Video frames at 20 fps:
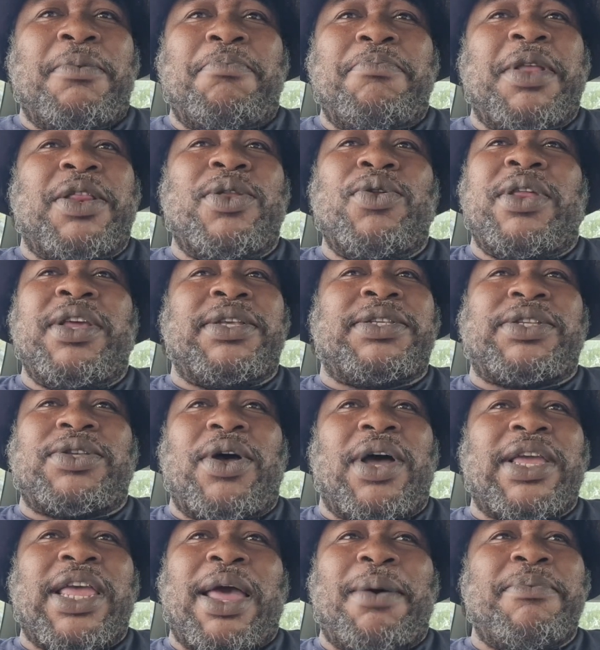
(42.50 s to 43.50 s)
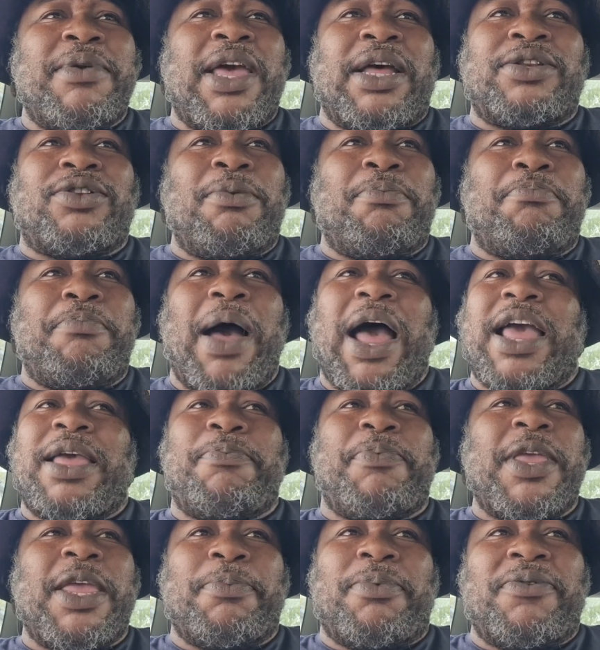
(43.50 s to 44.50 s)
me do this song and me have to buy
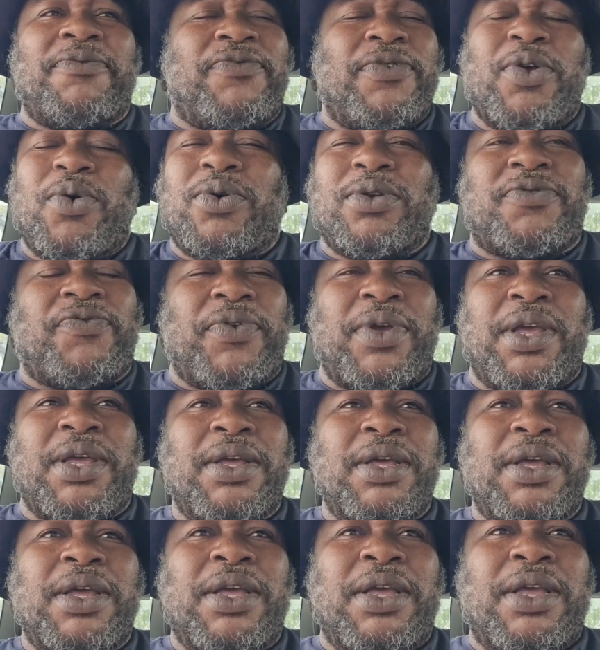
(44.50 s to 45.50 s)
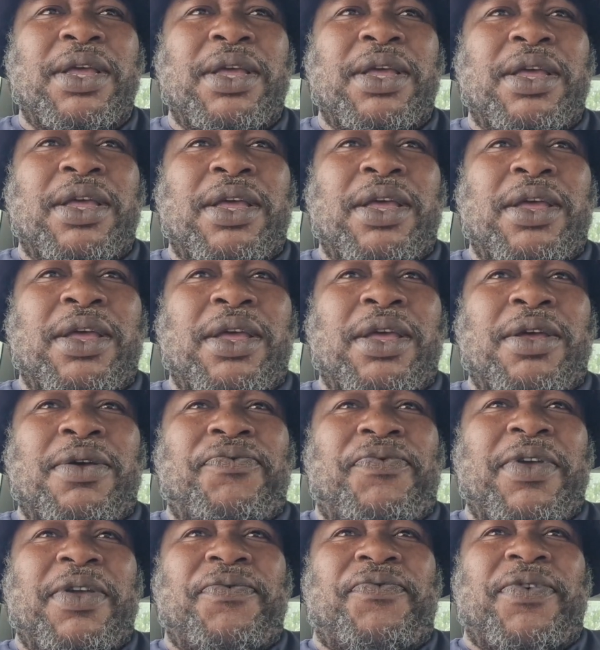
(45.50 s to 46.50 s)
people views for
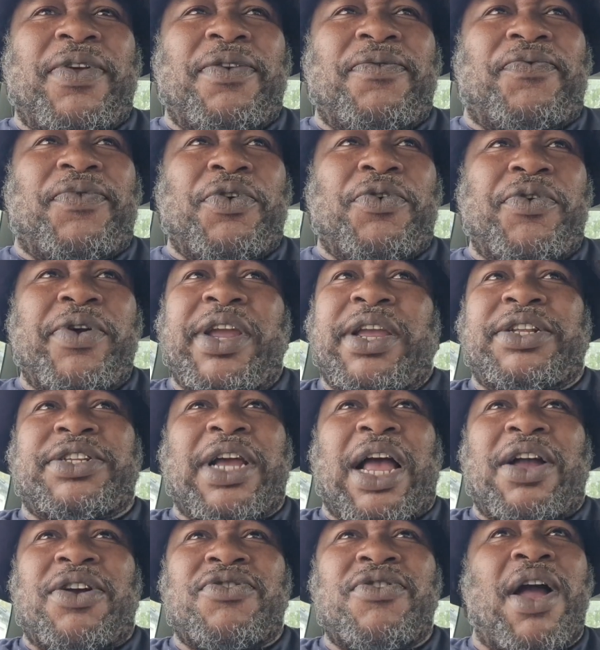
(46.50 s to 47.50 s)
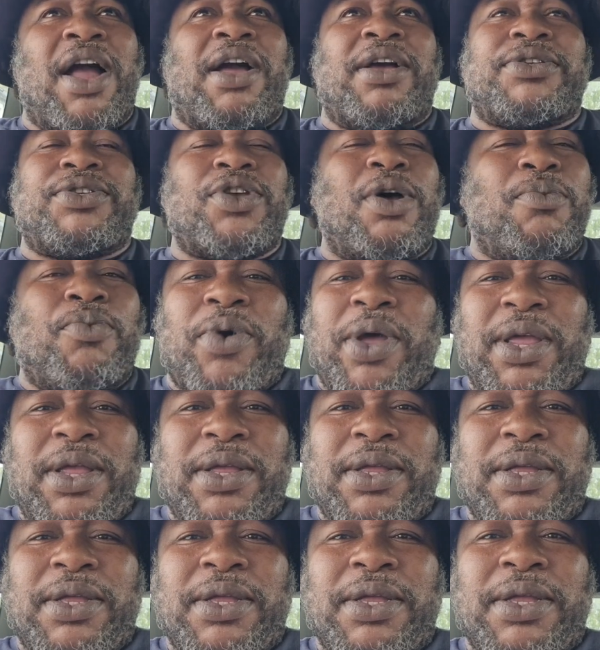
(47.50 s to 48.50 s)
for, for, for reach and rank somewhere.
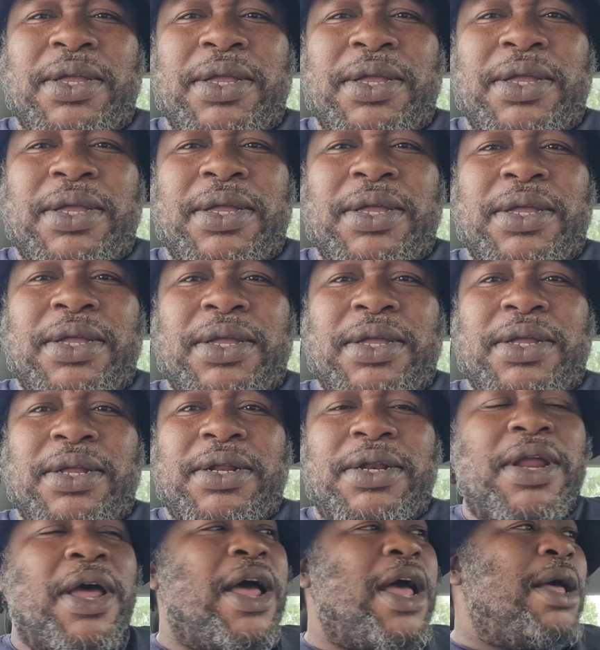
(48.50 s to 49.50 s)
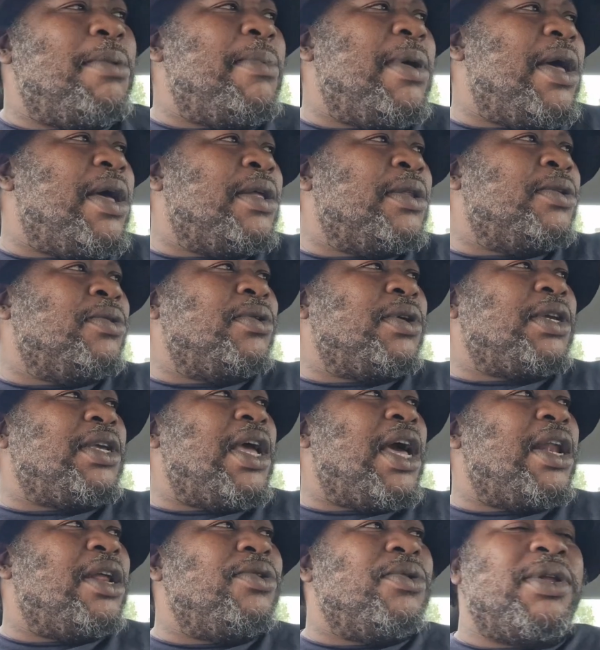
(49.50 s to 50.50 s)
Nah man, you
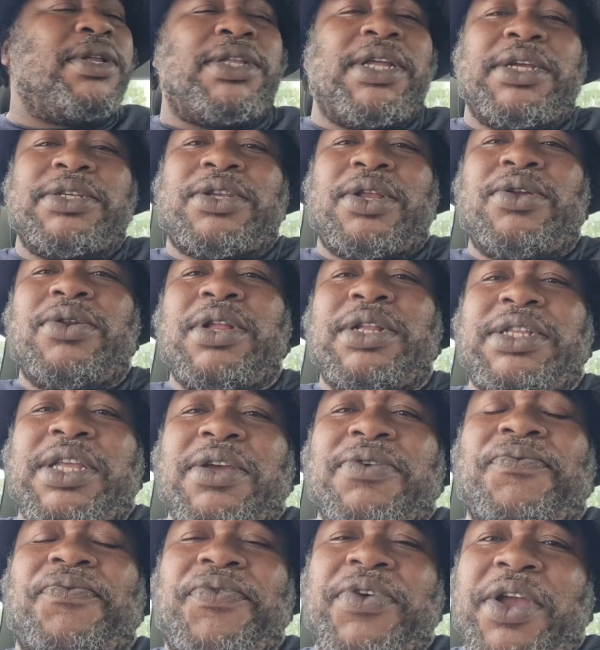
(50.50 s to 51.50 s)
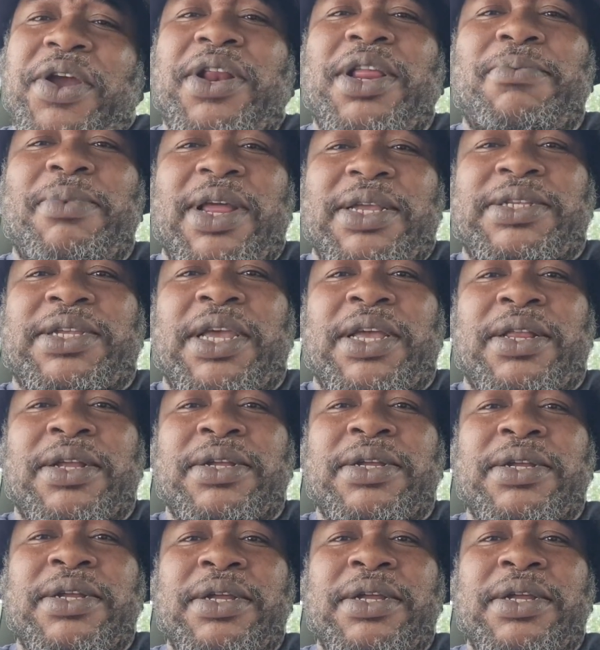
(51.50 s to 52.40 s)
do not do the things, I do the thing fairly blessed.